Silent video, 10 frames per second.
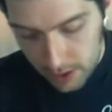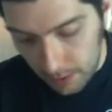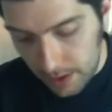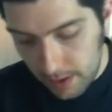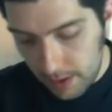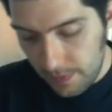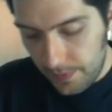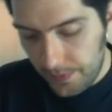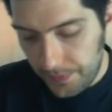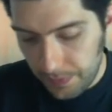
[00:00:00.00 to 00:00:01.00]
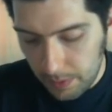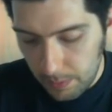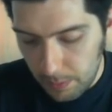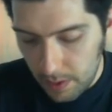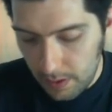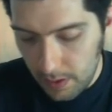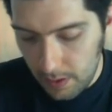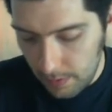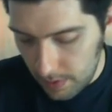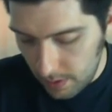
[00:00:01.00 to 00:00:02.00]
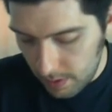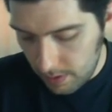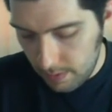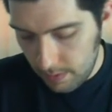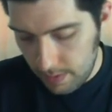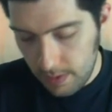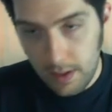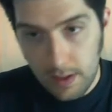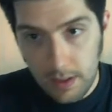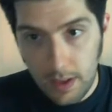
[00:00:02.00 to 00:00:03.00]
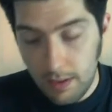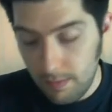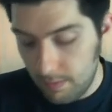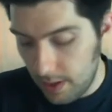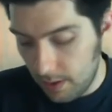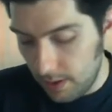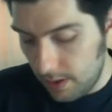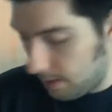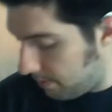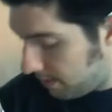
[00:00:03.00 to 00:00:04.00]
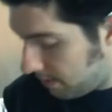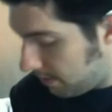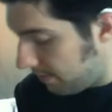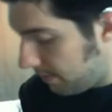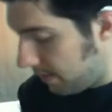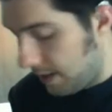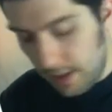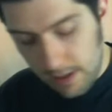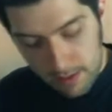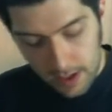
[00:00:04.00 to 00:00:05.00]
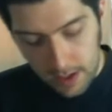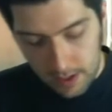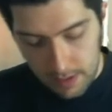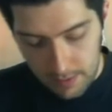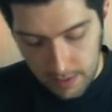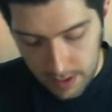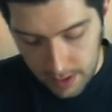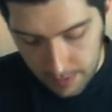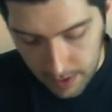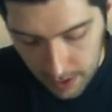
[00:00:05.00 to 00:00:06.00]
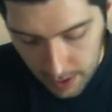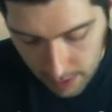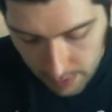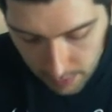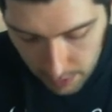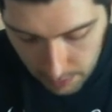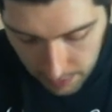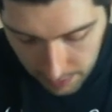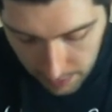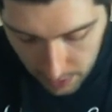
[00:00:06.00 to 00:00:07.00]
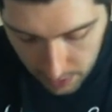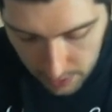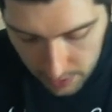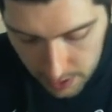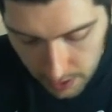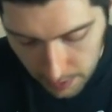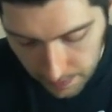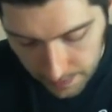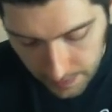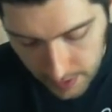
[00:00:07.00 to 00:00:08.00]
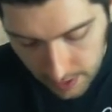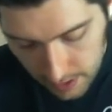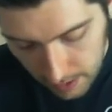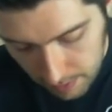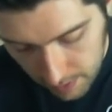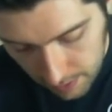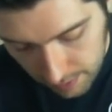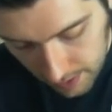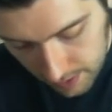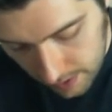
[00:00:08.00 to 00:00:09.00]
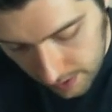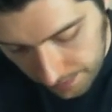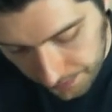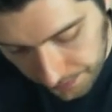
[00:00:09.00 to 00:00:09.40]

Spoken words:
to it, but you know, it's again like all the Cyberverse stuff. It's quite nice. There's room for two little Cyberverse figures on it,